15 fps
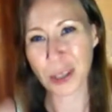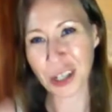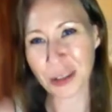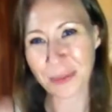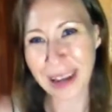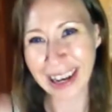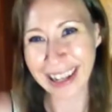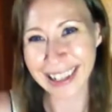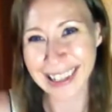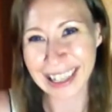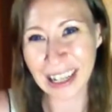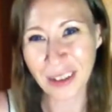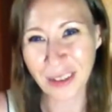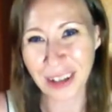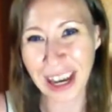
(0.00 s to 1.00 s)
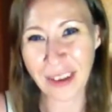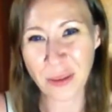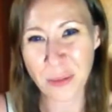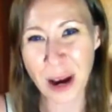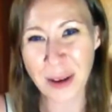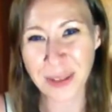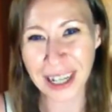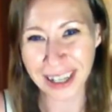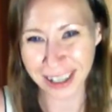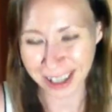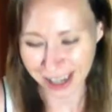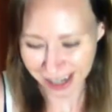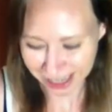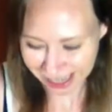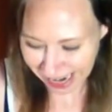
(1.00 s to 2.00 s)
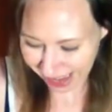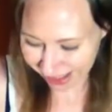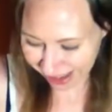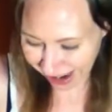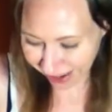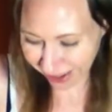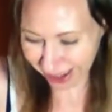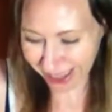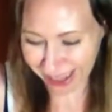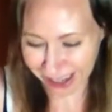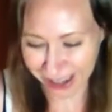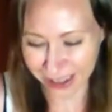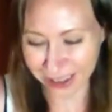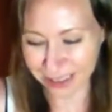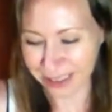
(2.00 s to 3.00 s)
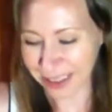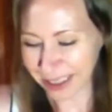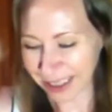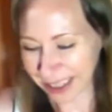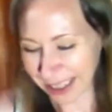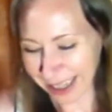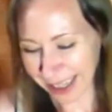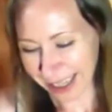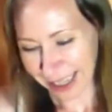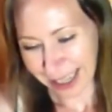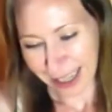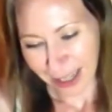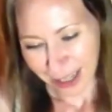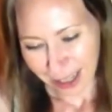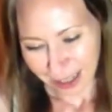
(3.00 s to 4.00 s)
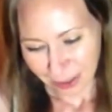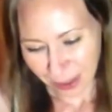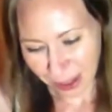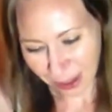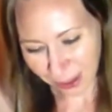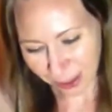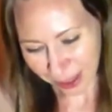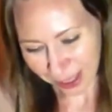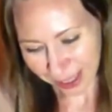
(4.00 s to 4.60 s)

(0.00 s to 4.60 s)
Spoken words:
2 minutes in and we haven't popped out a card yet. There we go. Phew.